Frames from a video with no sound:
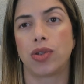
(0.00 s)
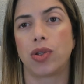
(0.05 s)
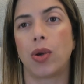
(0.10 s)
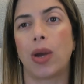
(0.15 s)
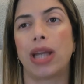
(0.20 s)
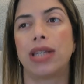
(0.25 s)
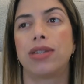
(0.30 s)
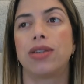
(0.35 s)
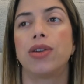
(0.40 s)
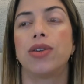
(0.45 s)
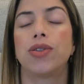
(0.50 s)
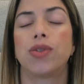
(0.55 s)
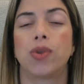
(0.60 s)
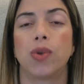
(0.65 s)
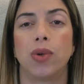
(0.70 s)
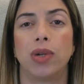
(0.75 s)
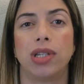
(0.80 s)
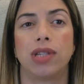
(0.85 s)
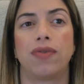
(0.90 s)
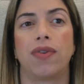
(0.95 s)
So ask your
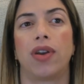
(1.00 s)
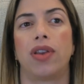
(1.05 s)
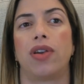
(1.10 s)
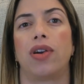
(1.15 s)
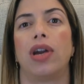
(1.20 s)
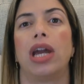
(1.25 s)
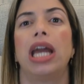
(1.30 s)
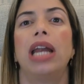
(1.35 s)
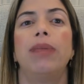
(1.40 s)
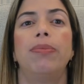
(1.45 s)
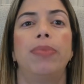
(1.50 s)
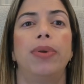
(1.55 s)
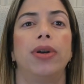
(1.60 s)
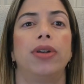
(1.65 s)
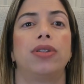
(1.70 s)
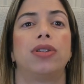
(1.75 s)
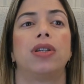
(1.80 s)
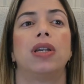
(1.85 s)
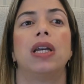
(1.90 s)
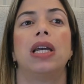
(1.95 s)
students for their
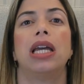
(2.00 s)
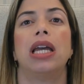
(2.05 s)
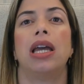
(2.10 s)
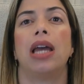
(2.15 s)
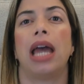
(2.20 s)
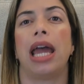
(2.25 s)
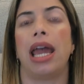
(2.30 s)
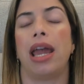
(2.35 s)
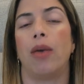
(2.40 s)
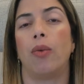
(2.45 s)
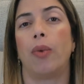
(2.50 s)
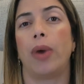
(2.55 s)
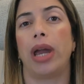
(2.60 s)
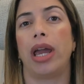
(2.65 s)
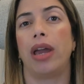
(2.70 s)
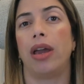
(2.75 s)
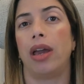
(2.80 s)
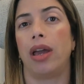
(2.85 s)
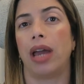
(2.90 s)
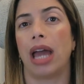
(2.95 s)
input,
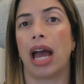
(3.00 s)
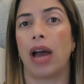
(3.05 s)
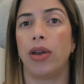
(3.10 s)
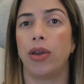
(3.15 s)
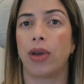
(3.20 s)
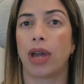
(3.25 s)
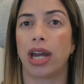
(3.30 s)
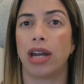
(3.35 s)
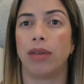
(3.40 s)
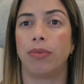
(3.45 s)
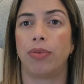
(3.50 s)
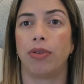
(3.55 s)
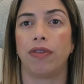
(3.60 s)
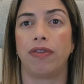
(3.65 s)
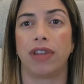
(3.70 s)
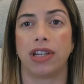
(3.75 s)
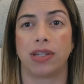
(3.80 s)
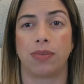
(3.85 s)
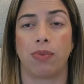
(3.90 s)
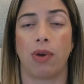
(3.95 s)
how you can improve
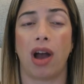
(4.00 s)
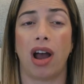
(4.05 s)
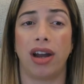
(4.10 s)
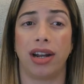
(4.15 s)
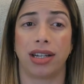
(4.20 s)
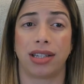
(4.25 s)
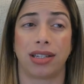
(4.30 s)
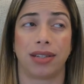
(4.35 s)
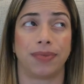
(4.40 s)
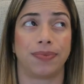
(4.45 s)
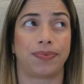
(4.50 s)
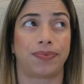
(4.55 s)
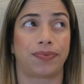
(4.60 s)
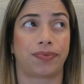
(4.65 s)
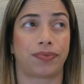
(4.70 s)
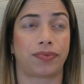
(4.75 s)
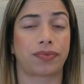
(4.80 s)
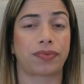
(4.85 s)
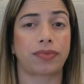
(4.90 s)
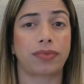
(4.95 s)
this product.
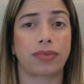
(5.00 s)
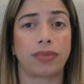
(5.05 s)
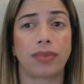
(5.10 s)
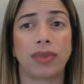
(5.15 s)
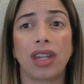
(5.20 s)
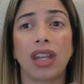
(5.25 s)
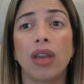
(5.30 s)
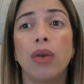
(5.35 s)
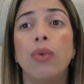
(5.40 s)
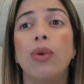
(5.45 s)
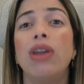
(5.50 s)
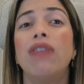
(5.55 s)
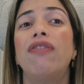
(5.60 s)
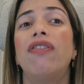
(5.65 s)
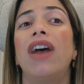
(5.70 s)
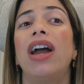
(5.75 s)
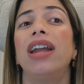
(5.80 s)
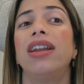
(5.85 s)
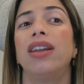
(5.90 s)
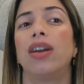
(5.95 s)

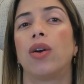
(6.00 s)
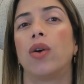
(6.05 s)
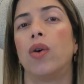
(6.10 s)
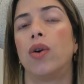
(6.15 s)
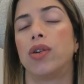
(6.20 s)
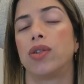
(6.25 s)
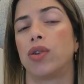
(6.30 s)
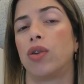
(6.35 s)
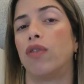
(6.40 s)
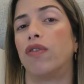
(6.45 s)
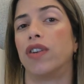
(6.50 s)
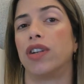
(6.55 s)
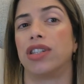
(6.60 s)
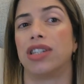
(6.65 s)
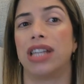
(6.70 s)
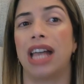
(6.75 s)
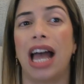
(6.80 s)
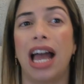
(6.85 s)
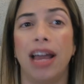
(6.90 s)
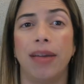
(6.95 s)
Refine the course over
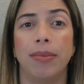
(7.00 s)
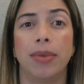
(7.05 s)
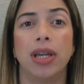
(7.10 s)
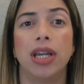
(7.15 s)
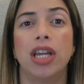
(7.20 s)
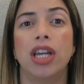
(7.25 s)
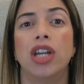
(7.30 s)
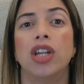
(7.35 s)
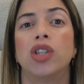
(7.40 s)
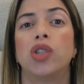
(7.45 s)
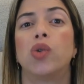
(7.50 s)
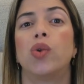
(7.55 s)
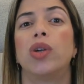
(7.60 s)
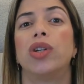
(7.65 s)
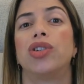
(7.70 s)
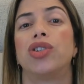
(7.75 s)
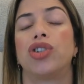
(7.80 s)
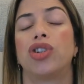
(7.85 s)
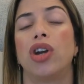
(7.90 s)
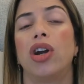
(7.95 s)
time to
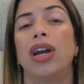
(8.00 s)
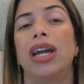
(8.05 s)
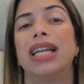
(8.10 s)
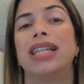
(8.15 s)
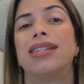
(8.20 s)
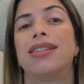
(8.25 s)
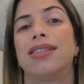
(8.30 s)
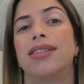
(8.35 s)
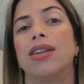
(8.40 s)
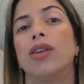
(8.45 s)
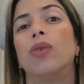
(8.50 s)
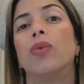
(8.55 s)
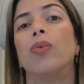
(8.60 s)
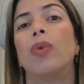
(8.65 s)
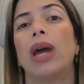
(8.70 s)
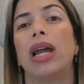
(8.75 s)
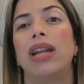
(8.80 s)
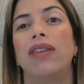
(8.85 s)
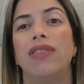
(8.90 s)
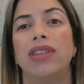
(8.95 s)
ensure it's still
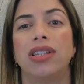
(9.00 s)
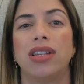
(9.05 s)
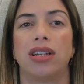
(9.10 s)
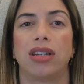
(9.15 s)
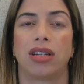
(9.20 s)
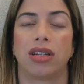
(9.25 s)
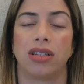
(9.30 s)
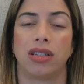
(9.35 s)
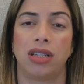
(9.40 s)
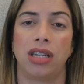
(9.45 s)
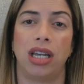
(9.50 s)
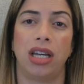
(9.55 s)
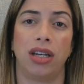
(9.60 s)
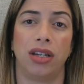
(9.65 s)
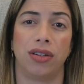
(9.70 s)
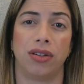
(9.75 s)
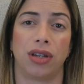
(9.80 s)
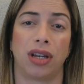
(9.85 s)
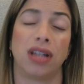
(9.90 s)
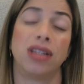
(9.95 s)
relevant and
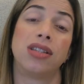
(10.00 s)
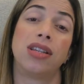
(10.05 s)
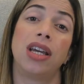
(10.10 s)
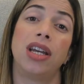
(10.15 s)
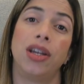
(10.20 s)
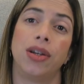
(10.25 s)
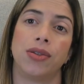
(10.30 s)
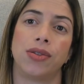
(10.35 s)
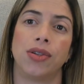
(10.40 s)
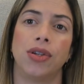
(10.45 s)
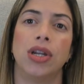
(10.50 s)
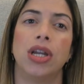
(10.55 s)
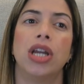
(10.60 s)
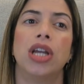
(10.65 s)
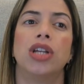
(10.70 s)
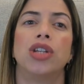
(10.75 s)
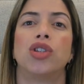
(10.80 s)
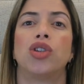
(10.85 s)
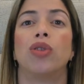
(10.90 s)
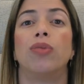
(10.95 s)
continues
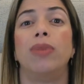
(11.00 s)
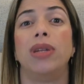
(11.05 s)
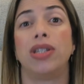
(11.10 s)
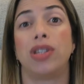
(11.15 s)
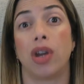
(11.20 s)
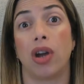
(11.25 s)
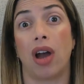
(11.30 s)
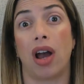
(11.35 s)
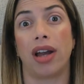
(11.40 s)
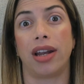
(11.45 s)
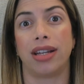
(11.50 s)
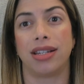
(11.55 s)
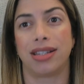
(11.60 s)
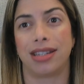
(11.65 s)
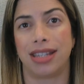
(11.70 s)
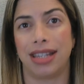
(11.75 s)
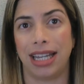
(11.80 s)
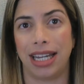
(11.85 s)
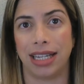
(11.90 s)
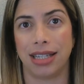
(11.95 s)
to meet your
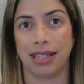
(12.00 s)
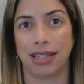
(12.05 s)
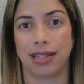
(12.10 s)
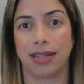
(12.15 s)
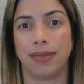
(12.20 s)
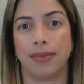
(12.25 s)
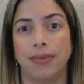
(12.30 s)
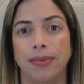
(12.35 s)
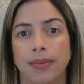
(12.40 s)
audience needs.